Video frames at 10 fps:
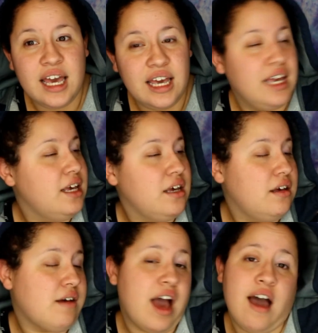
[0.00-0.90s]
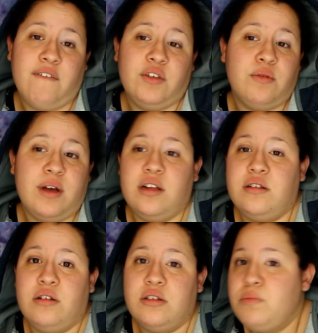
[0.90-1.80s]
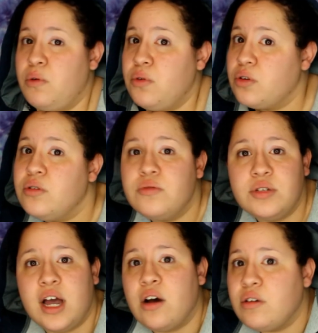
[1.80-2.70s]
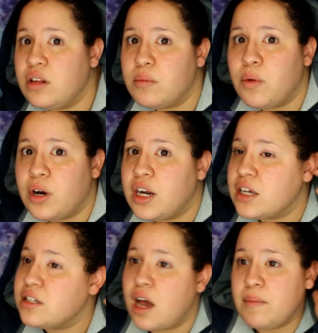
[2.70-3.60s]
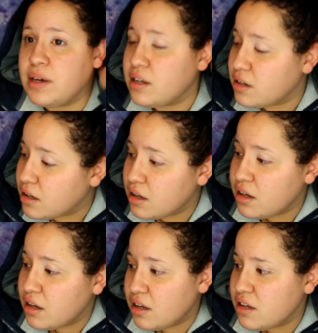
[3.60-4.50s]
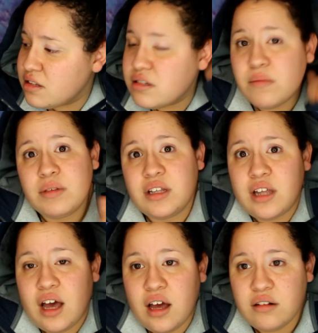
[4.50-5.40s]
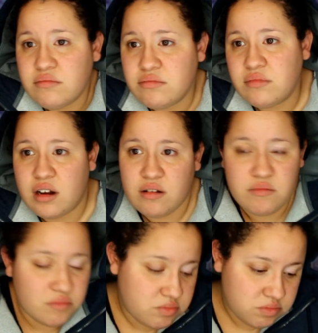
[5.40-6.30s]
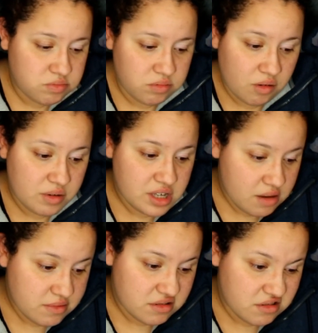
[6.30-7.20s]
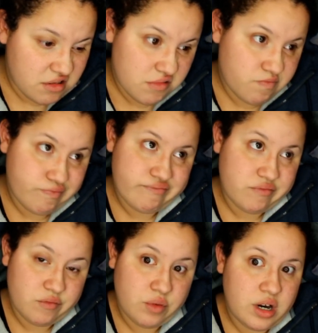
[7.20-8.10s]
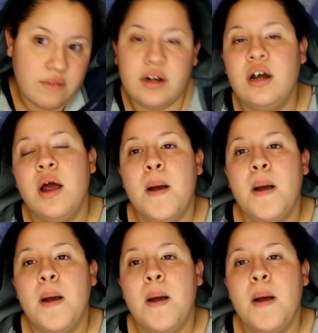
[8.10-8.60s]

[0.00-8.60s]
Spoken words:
I have to wait until his boner goes down in the mornings. I mean, it's something that always happens, so whatever.